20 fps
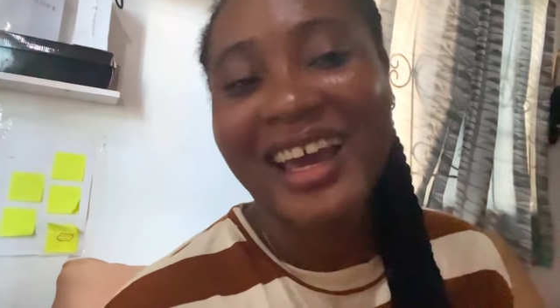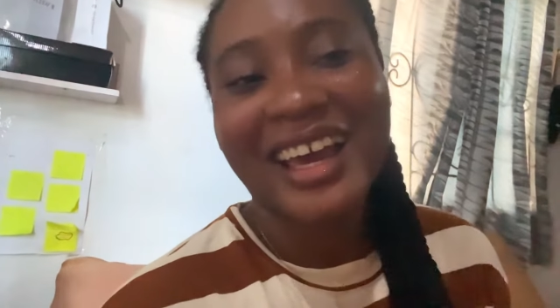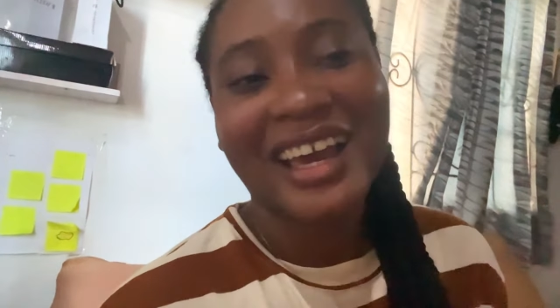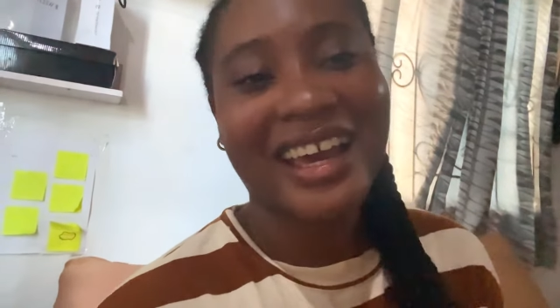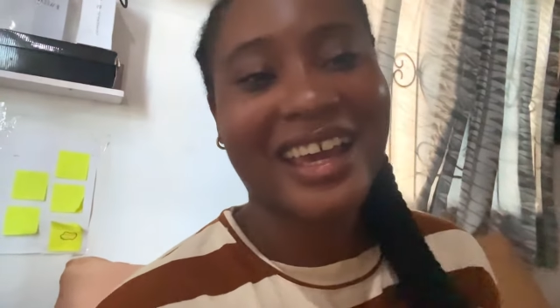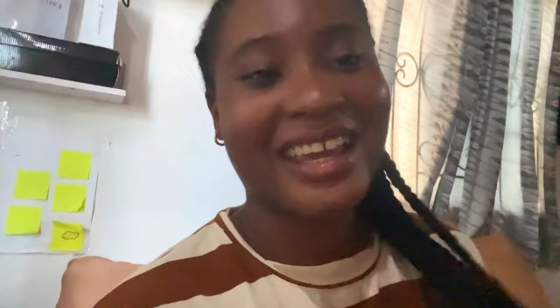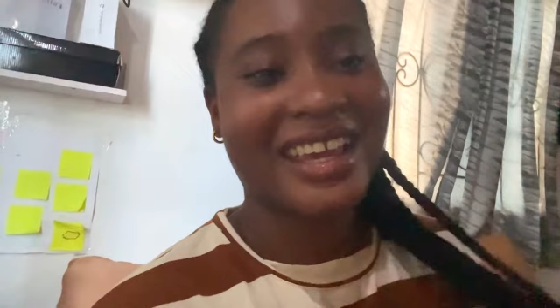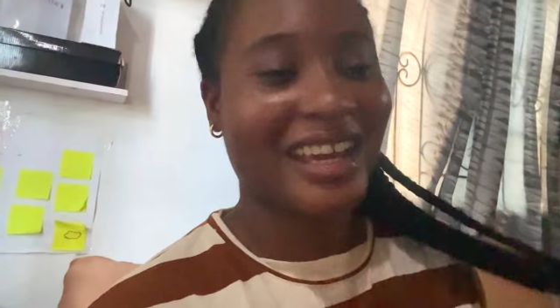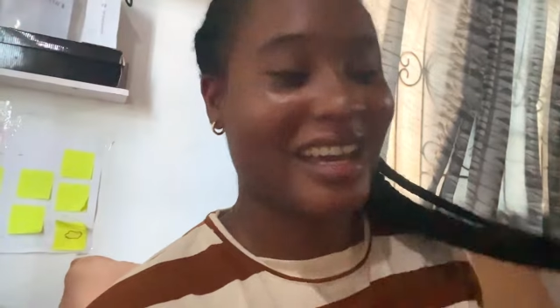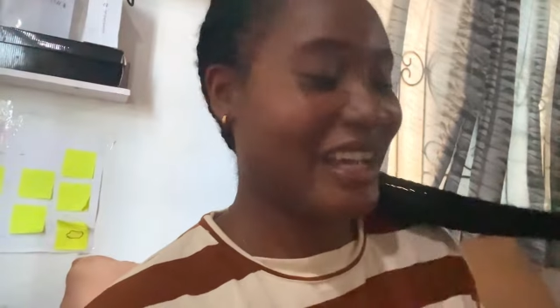
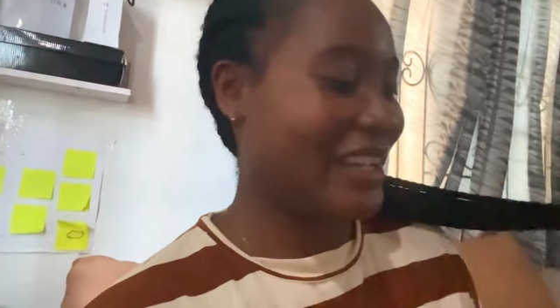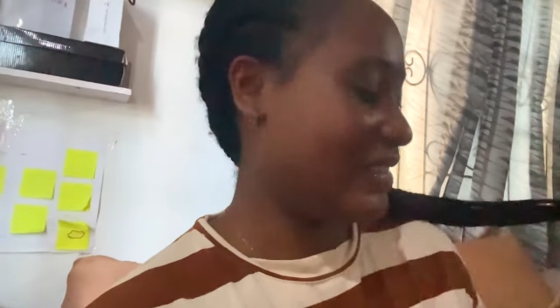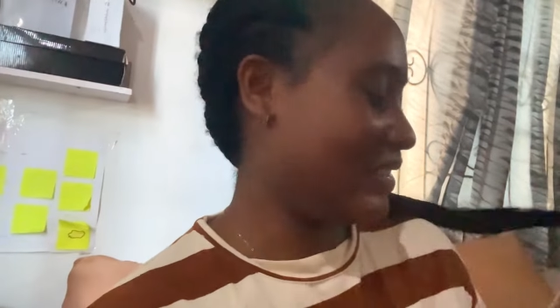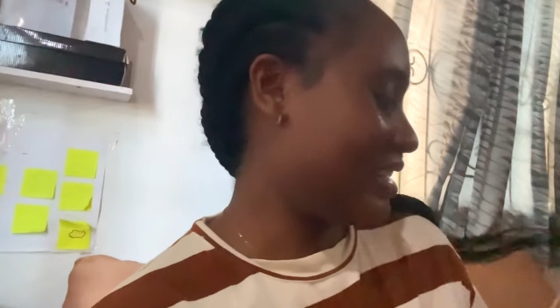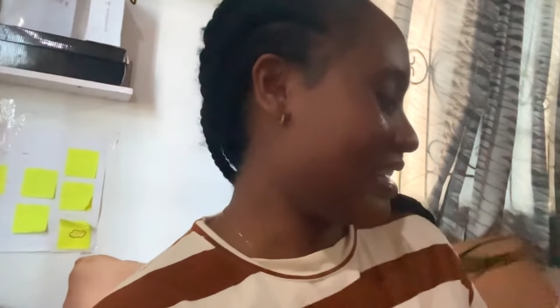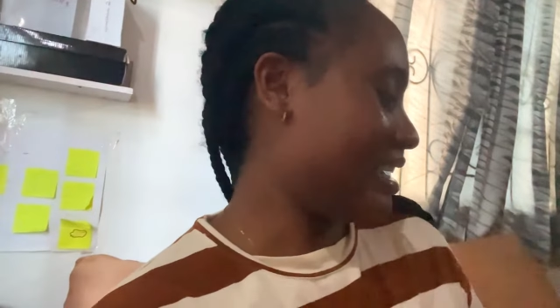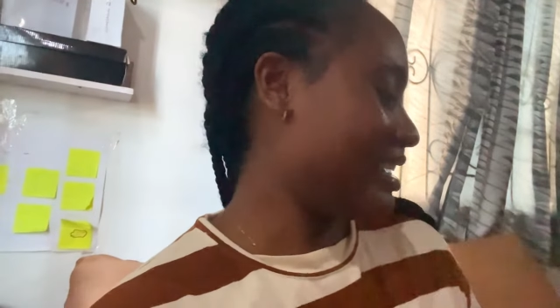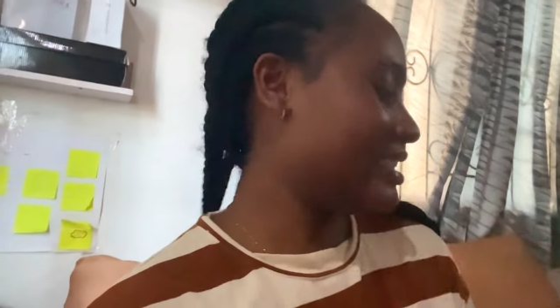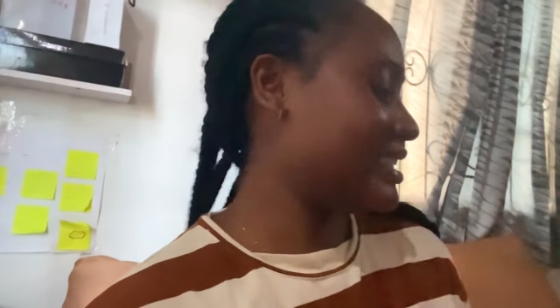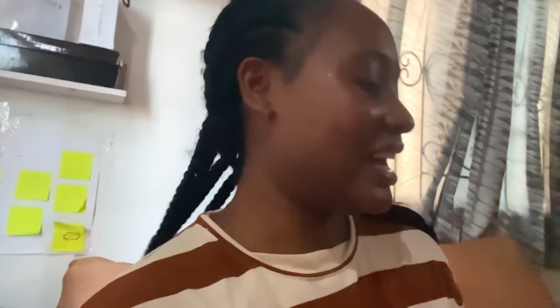And yeah, you
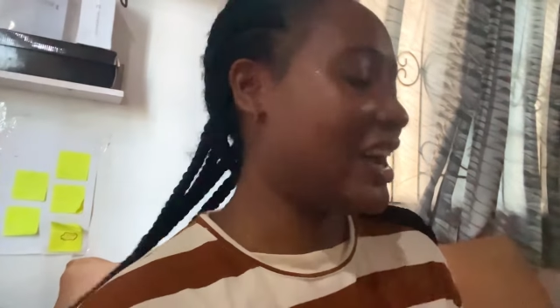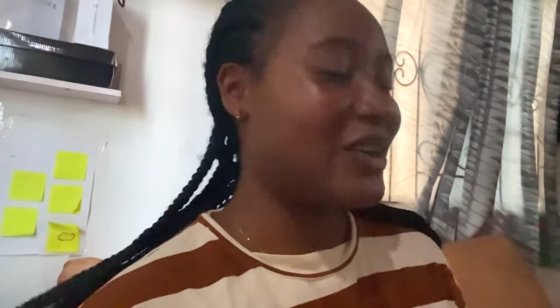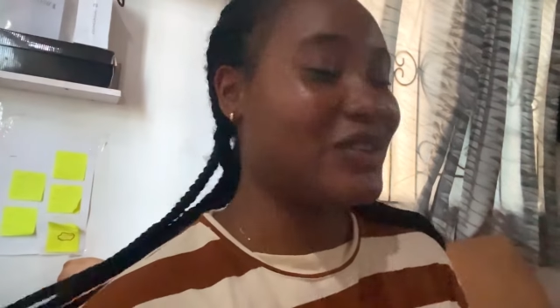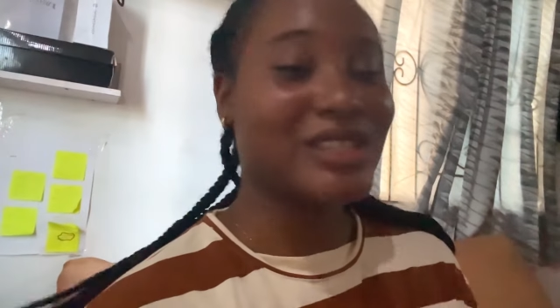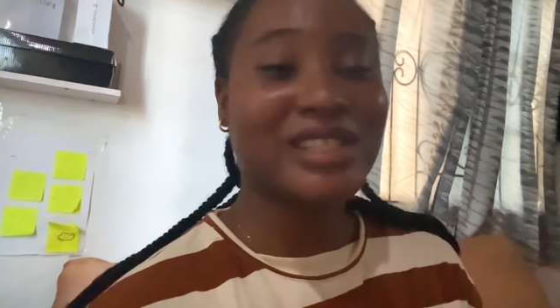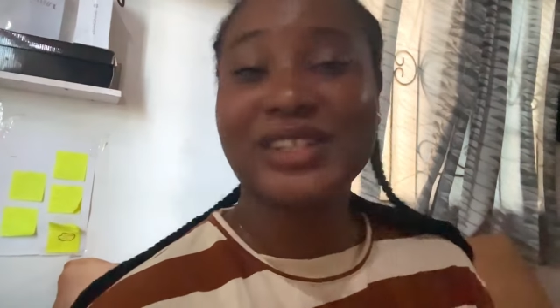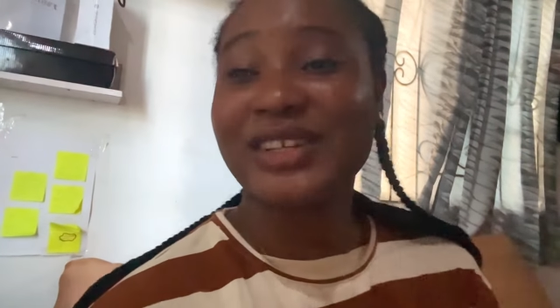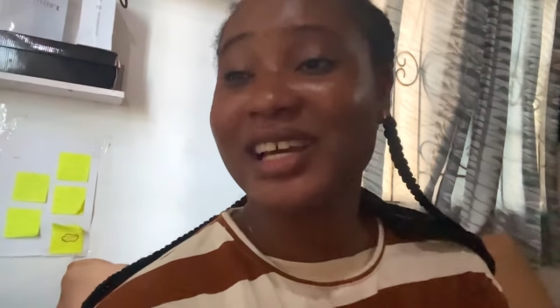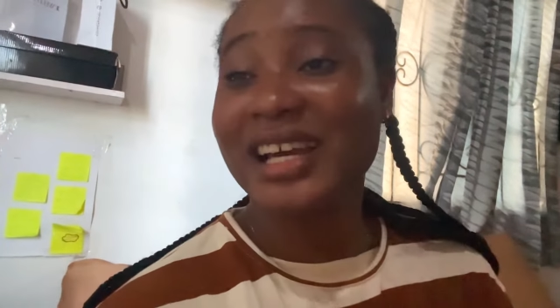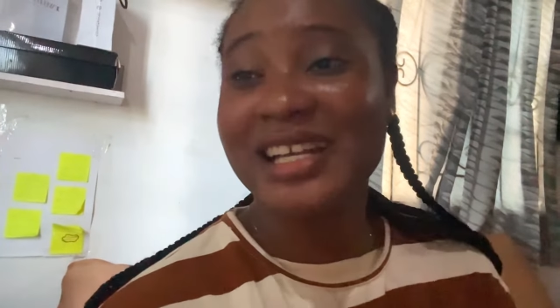guys, I'll
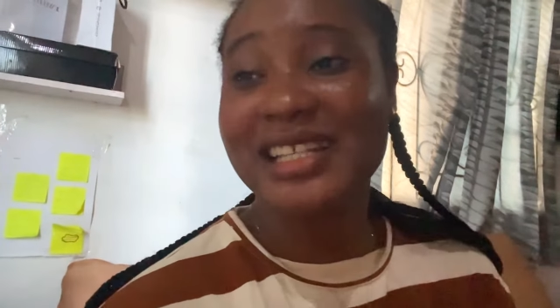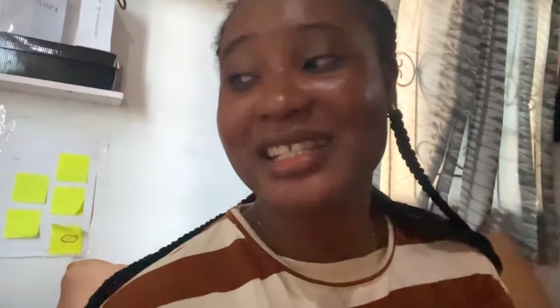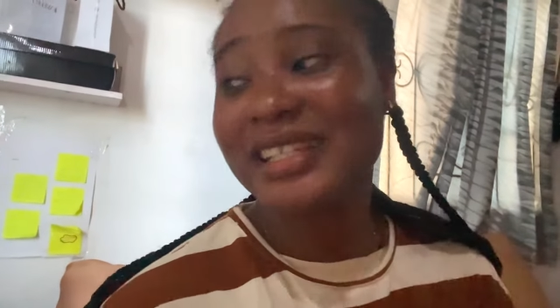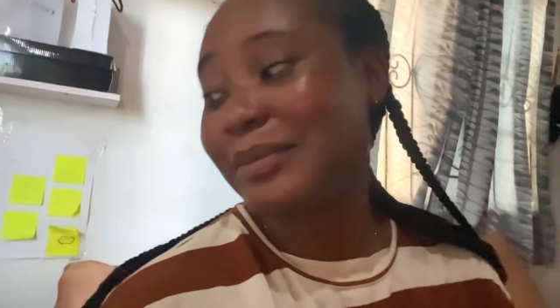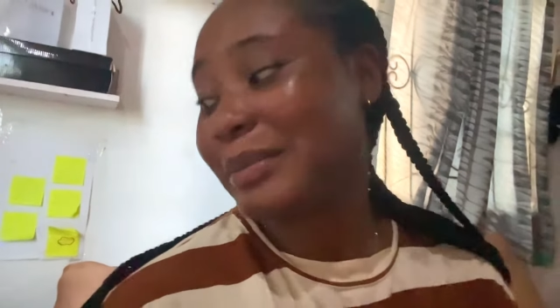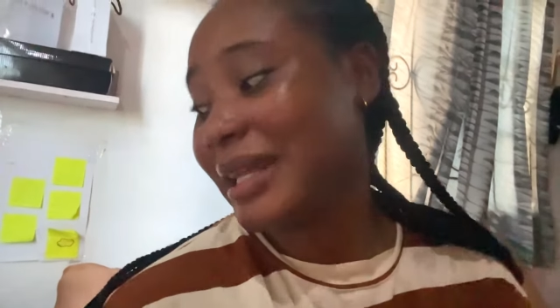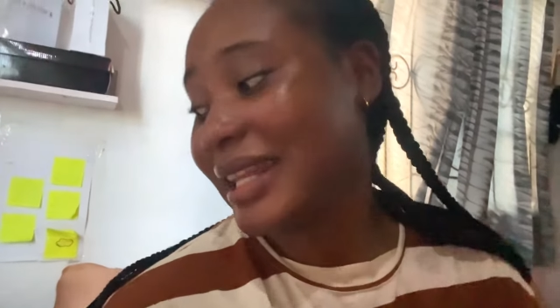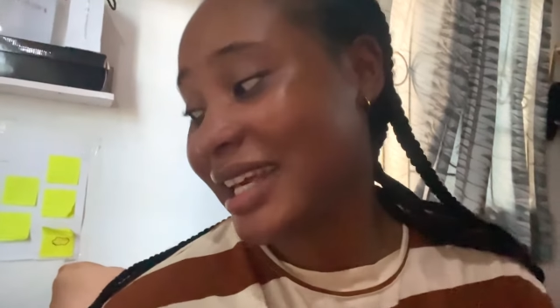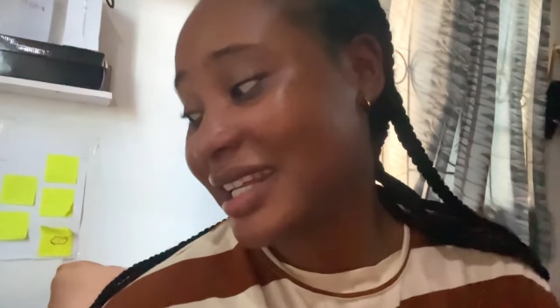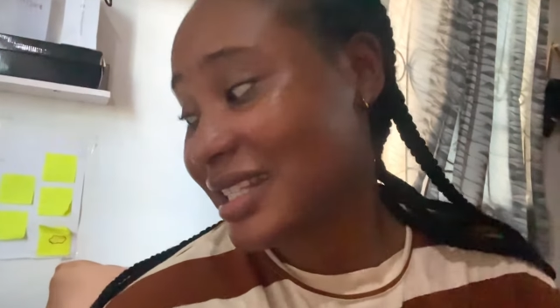see you guys
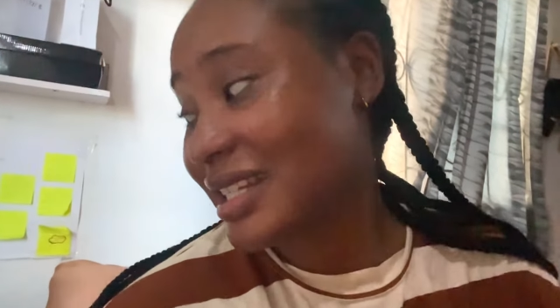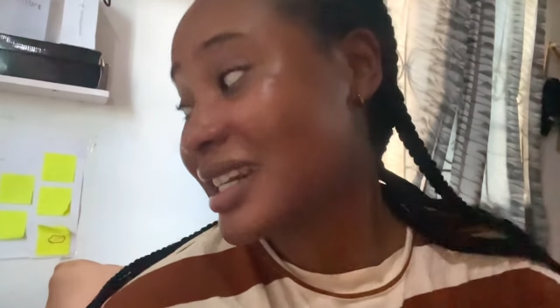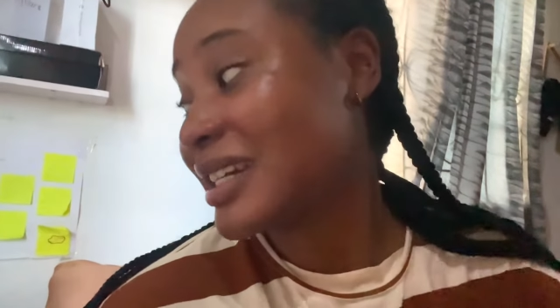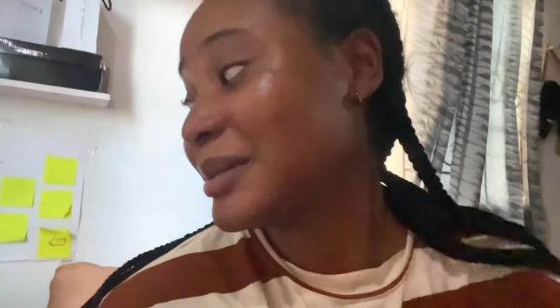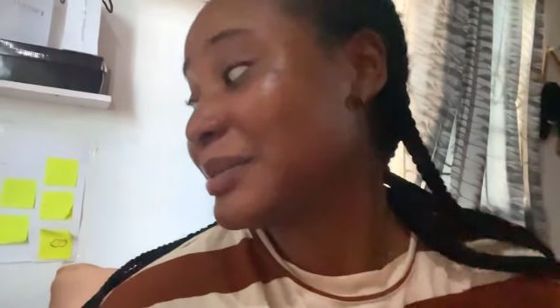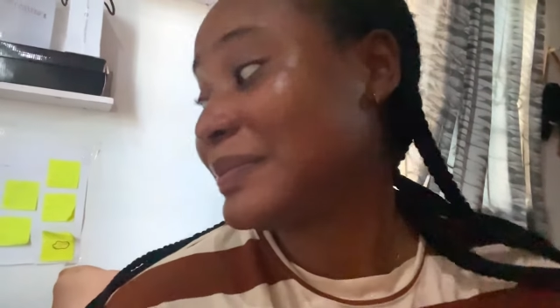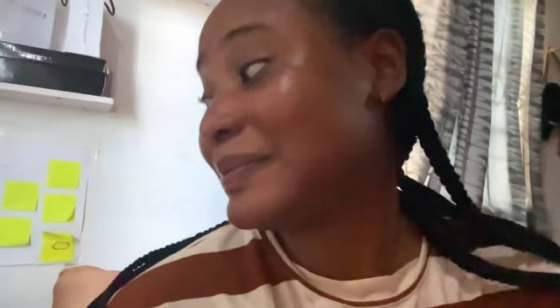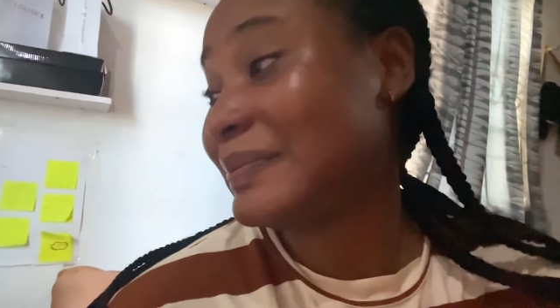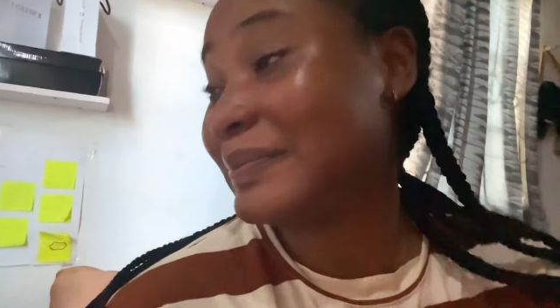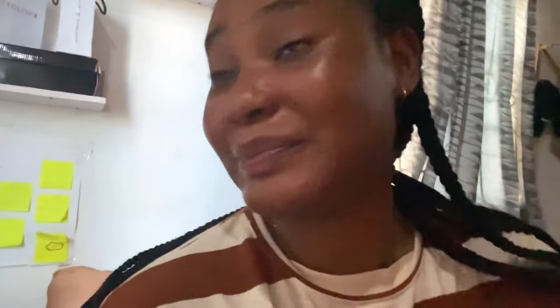in my next
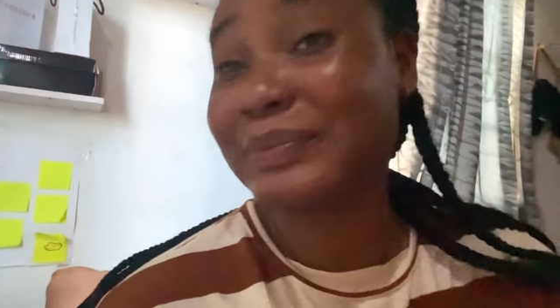clip.